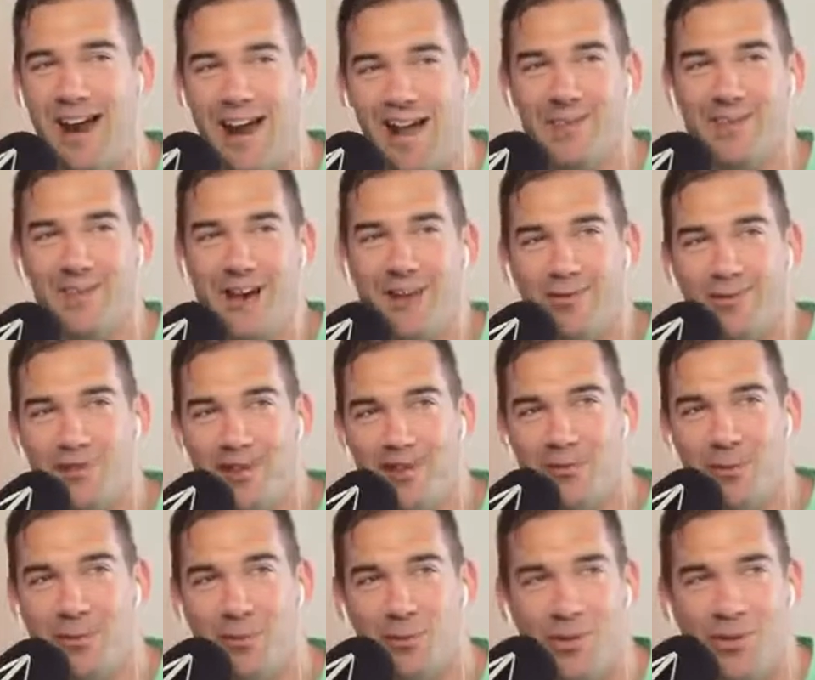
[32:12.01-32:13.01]
And I had this
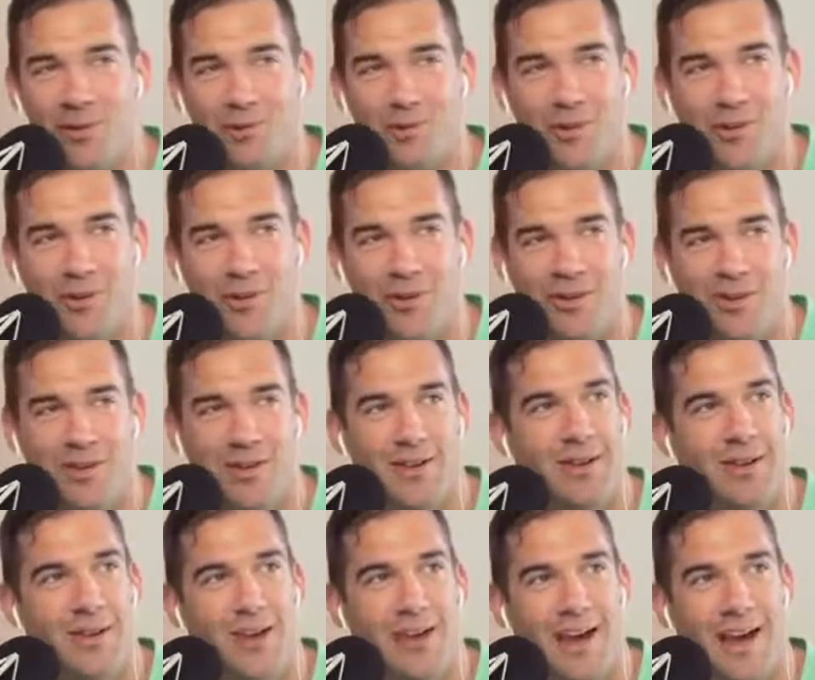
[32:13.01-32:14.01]
conversation with Rich Roll,
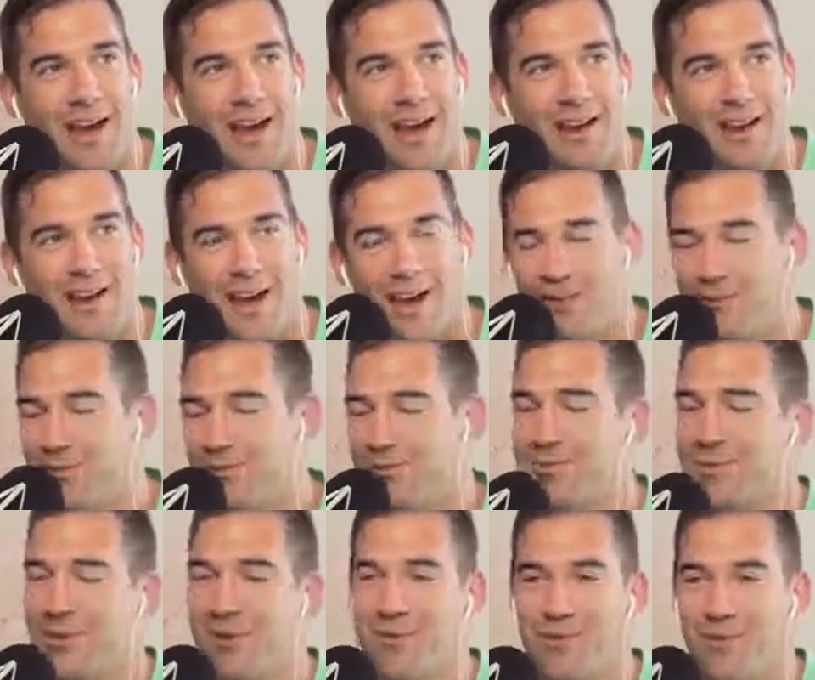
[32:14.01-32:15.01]
and I have
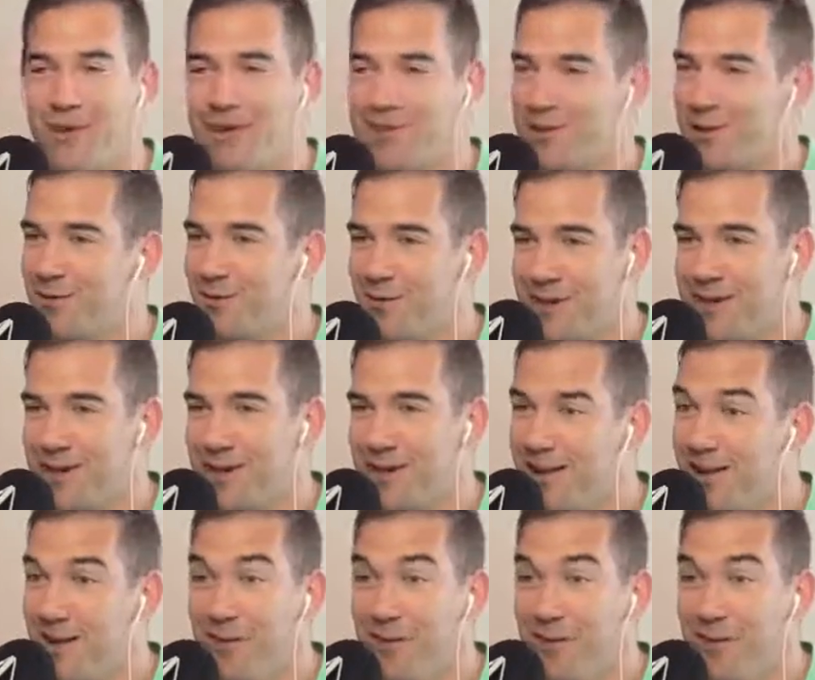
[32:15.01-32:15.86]
some good friends that are vegan,